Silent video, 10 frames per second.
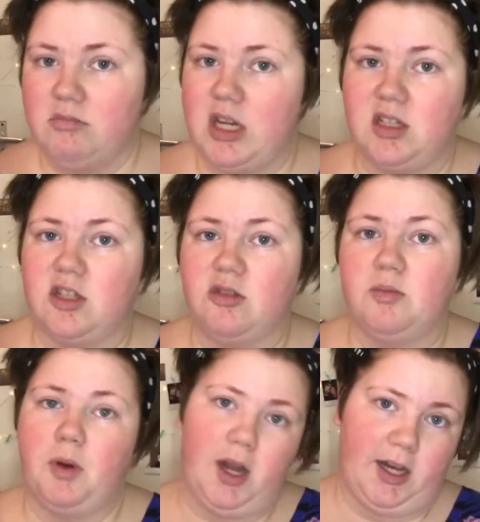into,
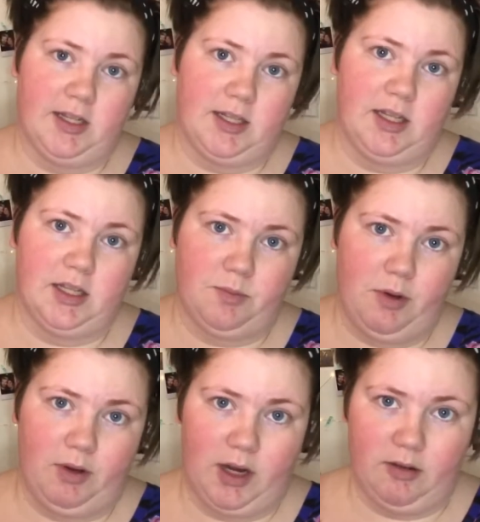but I can see this
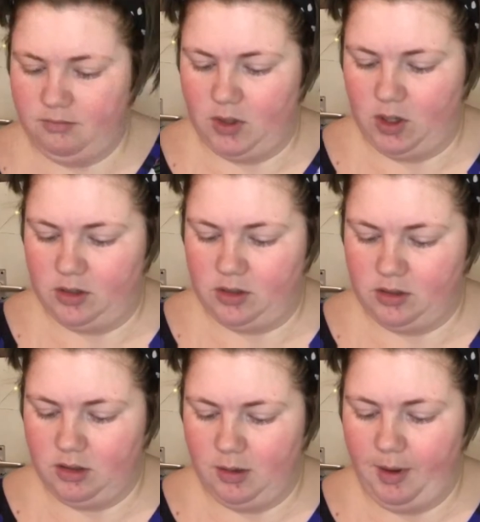mirror now
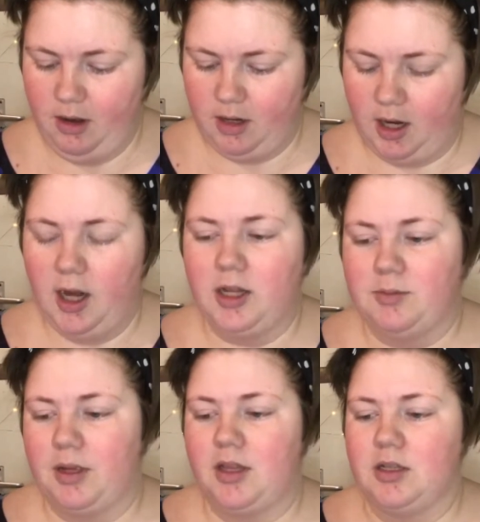because apparently I like to
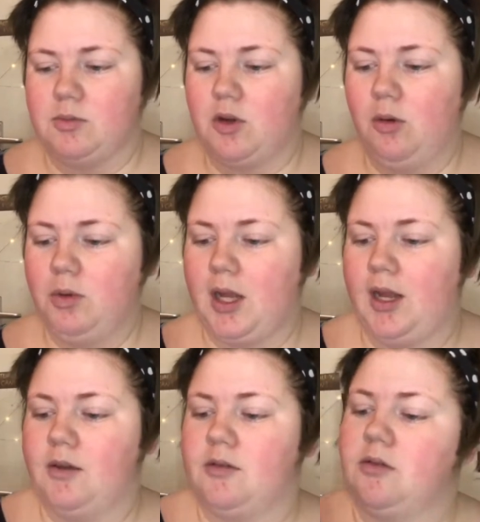make things more
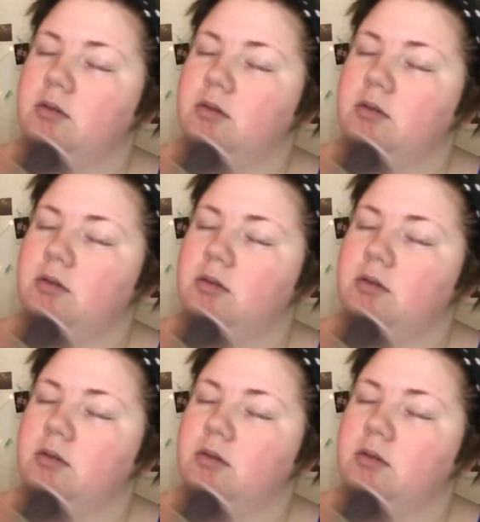complicated.